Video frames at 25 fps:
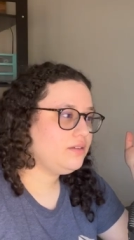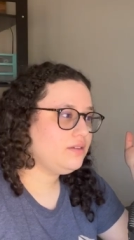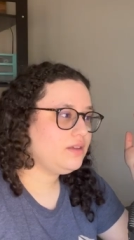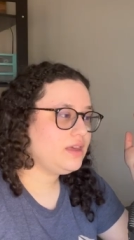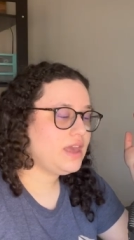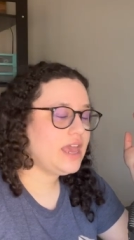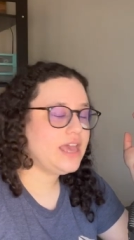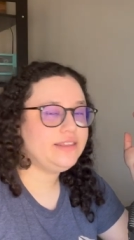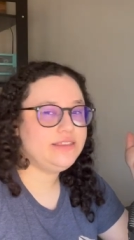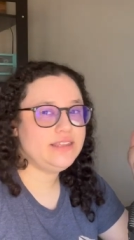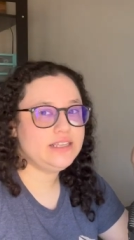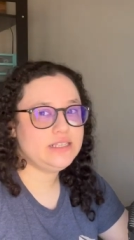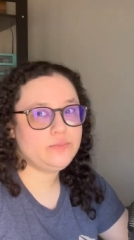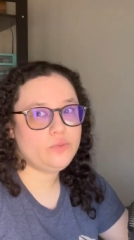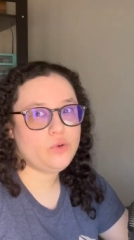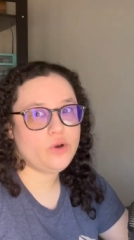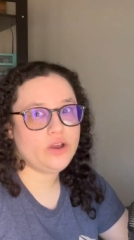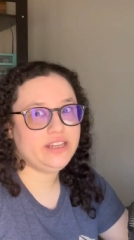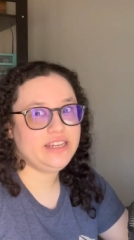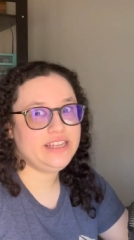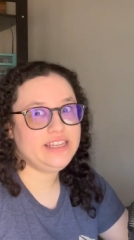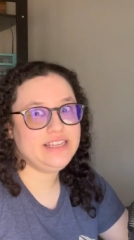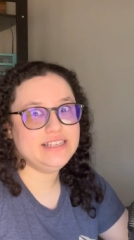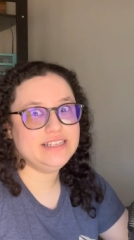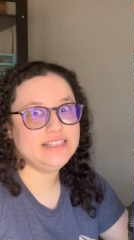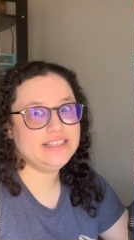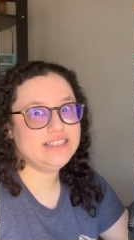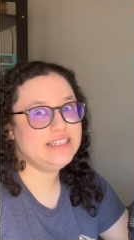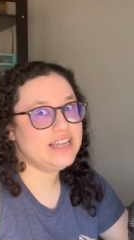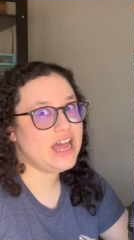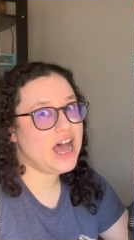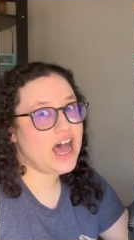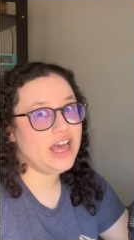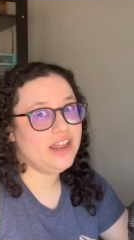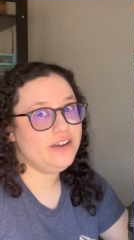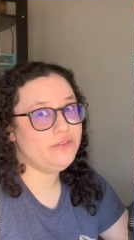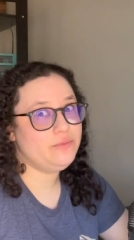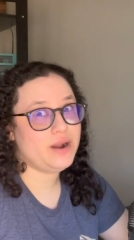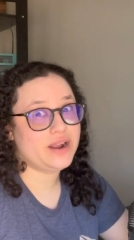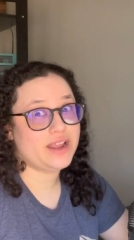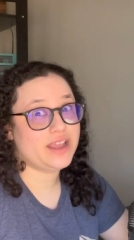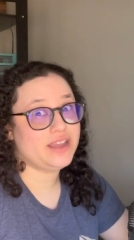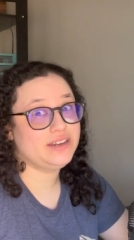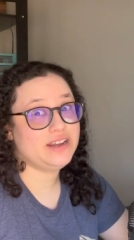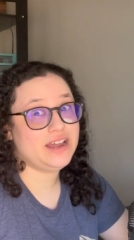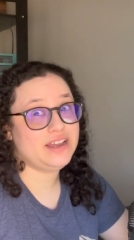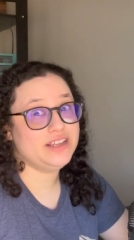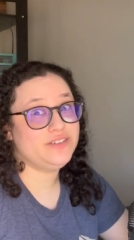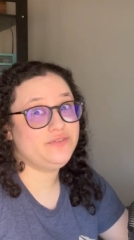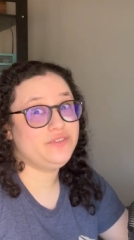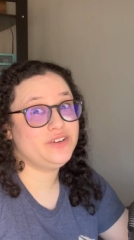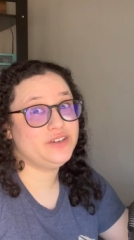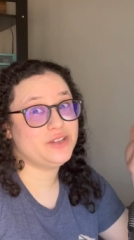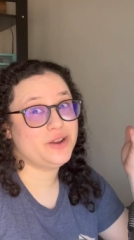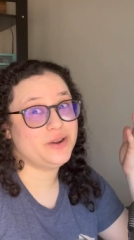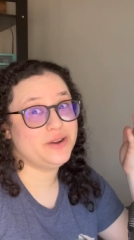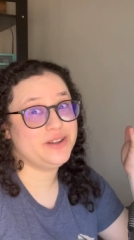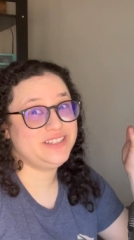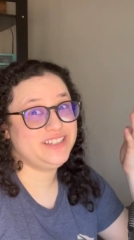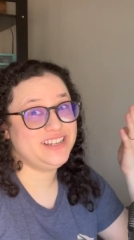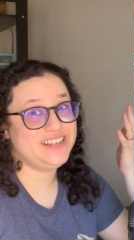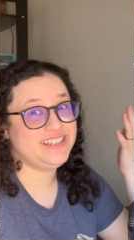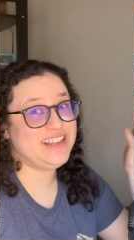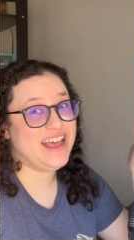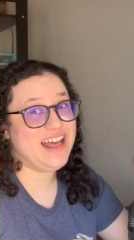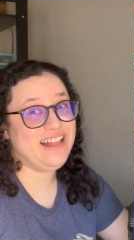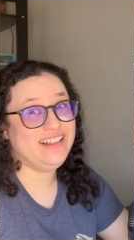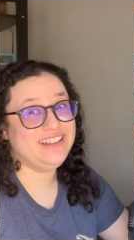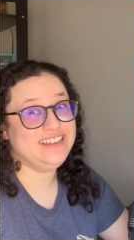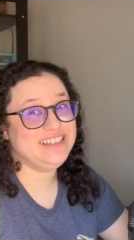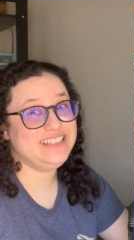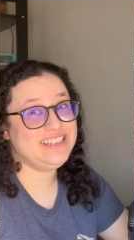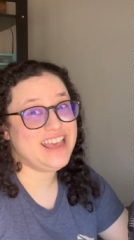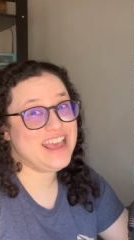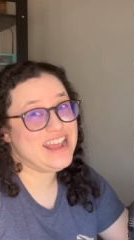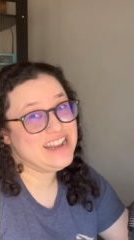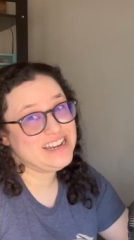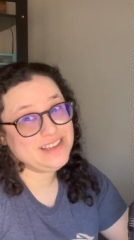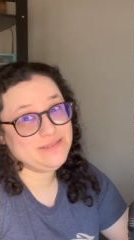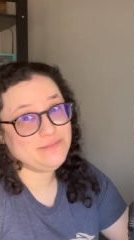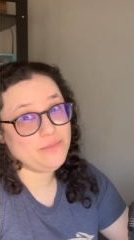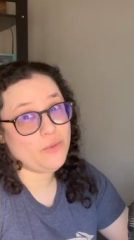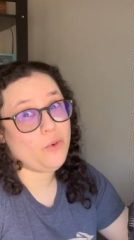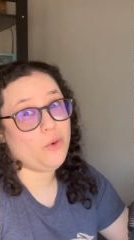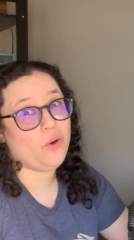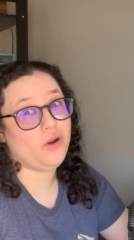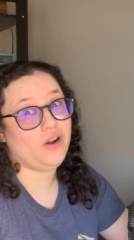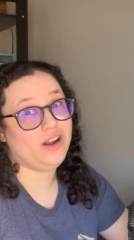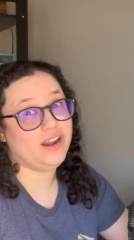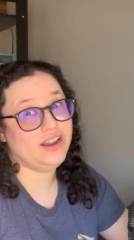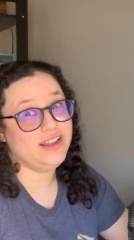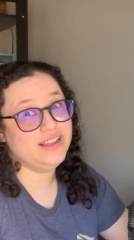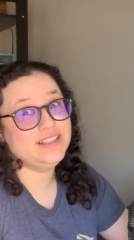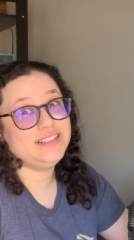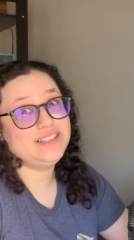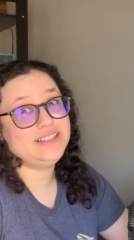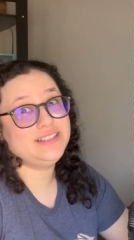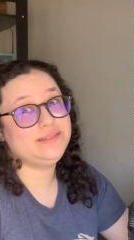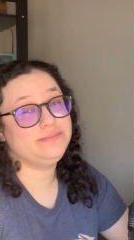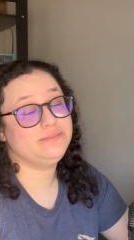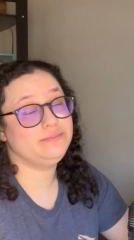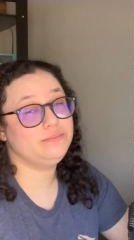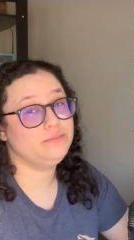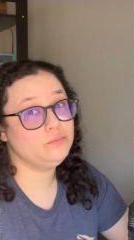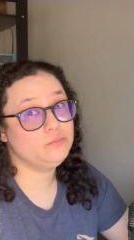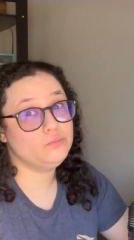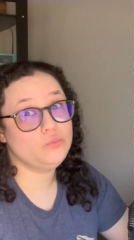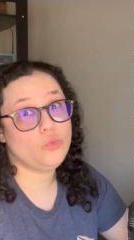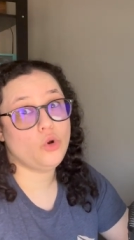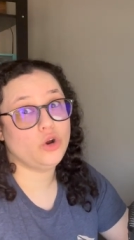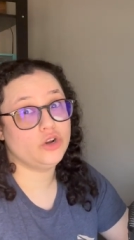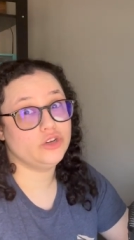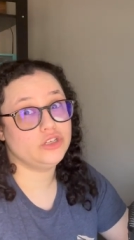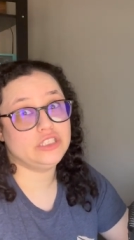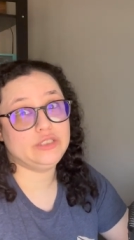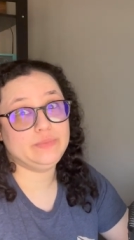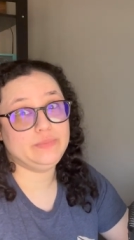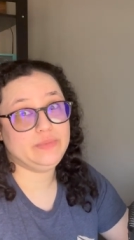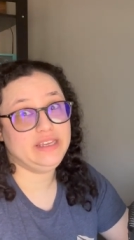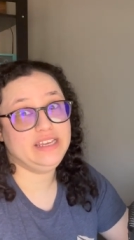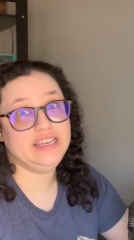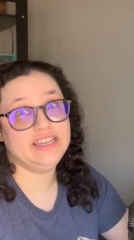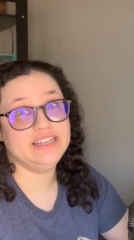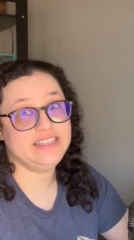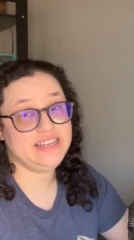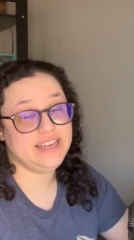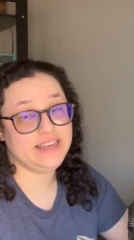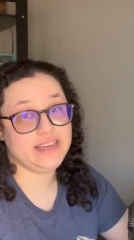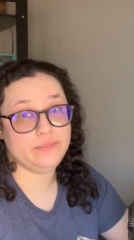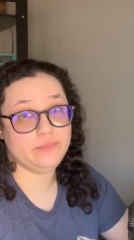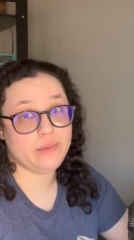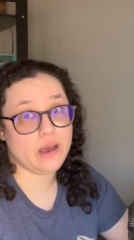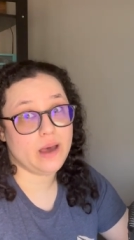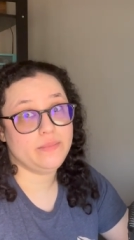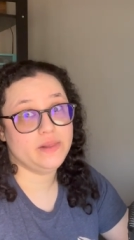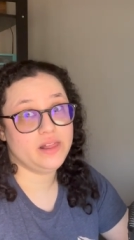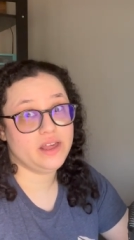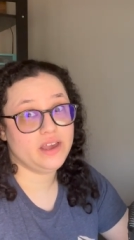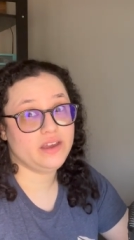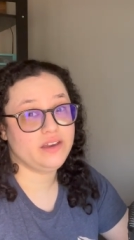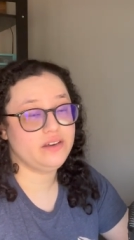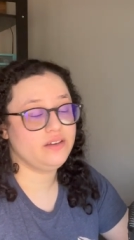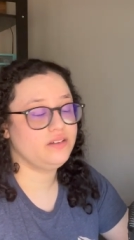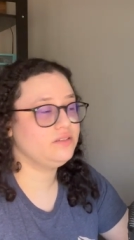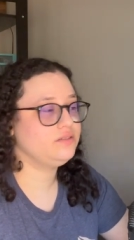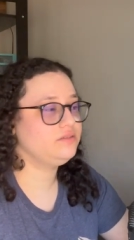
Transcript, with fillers: At this point, he is not recognized for his artistic talent anymore. It's more just being a dick in public.